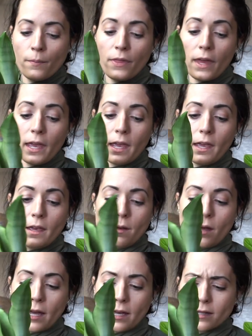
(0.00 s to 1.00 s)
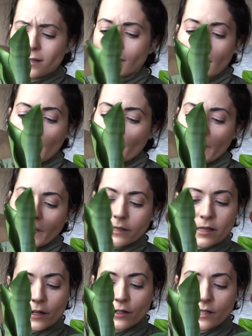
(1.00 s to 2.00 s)
they, I guess, like
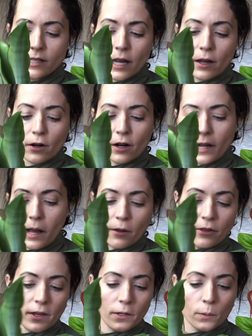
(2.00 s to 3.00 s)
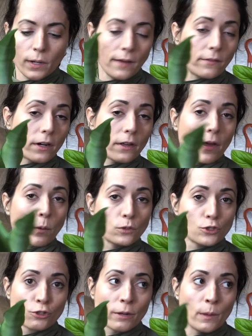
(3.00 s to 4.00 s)
plants that are sick or unhealthy or whatever, they will
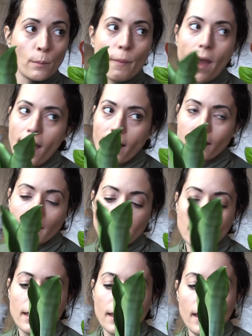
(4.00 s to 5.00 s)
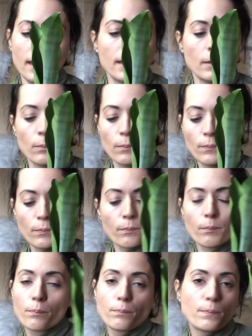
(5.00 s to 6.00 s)
trim them back and
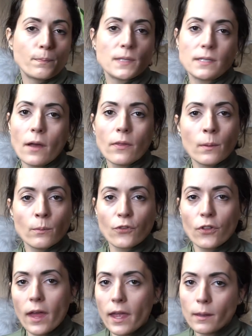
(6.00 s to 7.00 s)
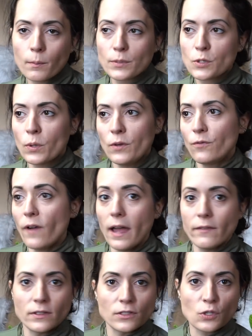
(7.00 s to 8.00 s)
sell them for like between
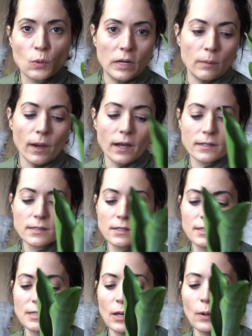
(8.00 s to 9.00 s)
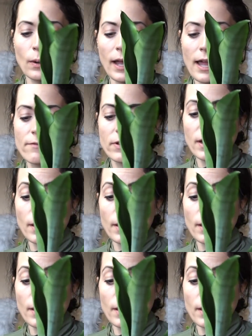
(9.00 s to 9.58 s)
$5 and $20. So I have a